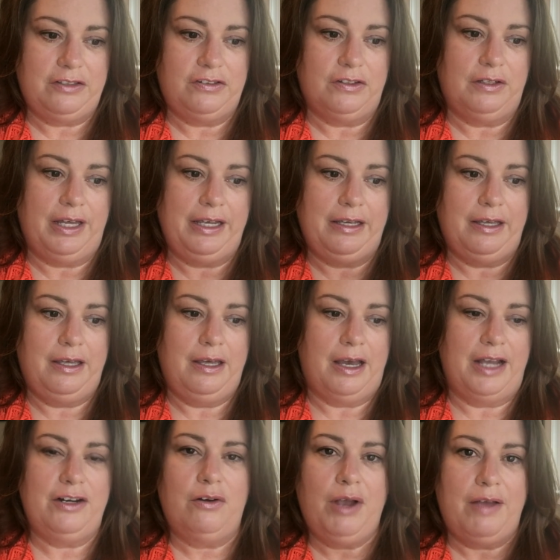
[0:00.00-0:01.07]
So like,
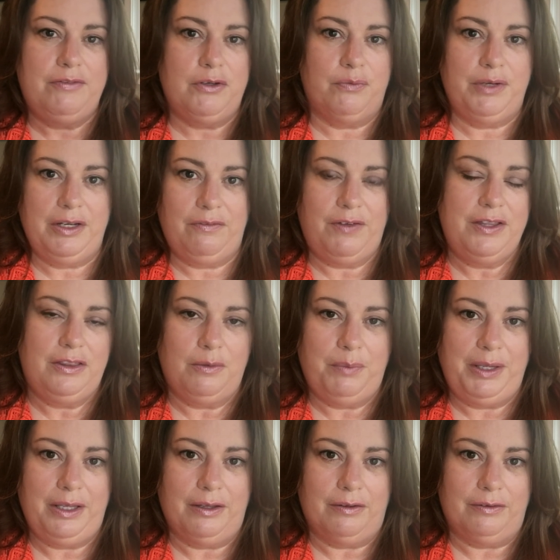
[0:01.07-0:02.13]
I don't have to reinvent the
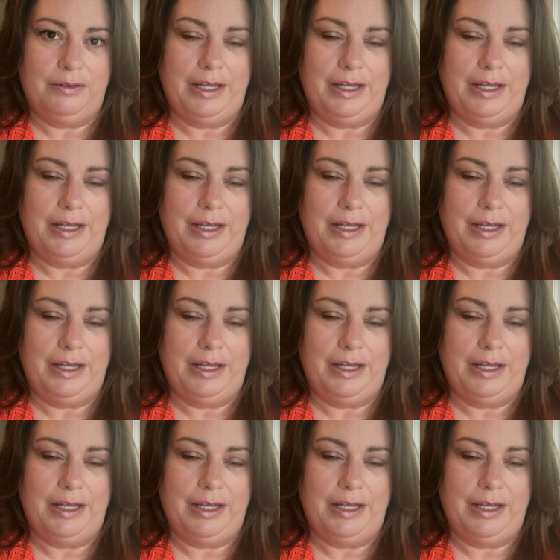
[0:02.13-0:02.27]
wheel.